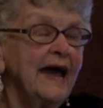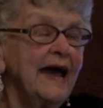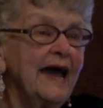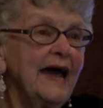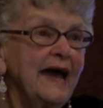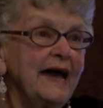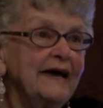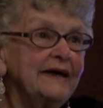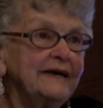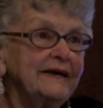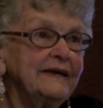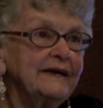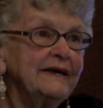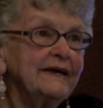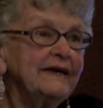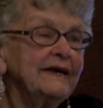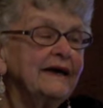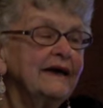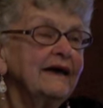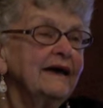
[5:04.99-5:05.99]
and
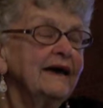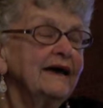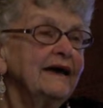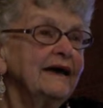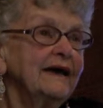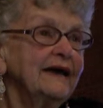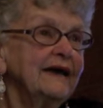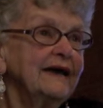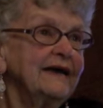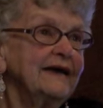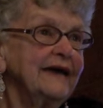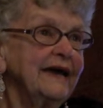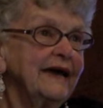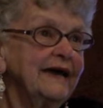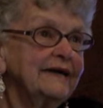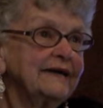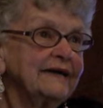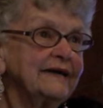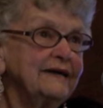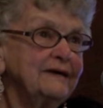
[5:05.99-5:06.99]
he
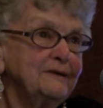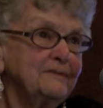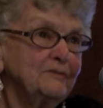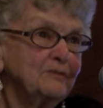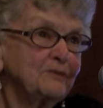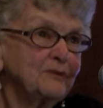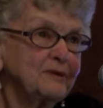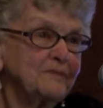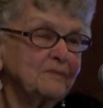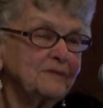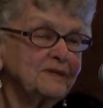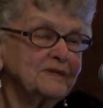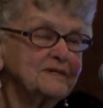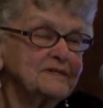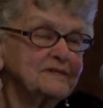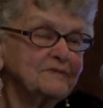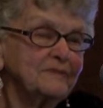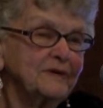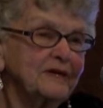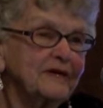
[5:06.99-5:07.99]
had a hip
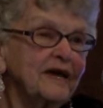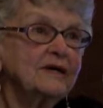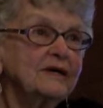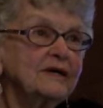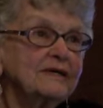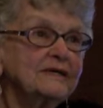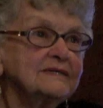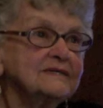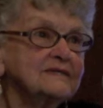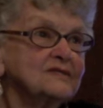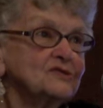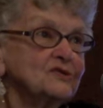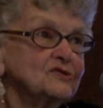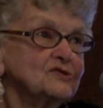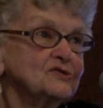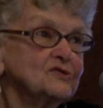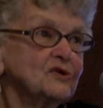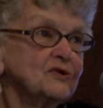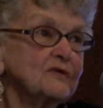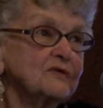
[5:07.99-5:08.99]
replacement. His
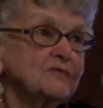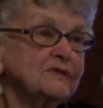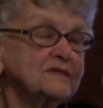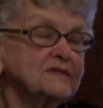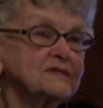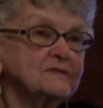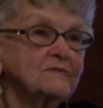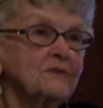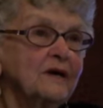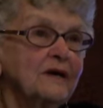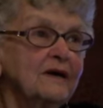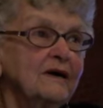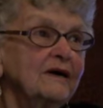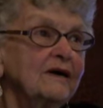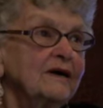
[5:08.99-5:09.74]
surgery was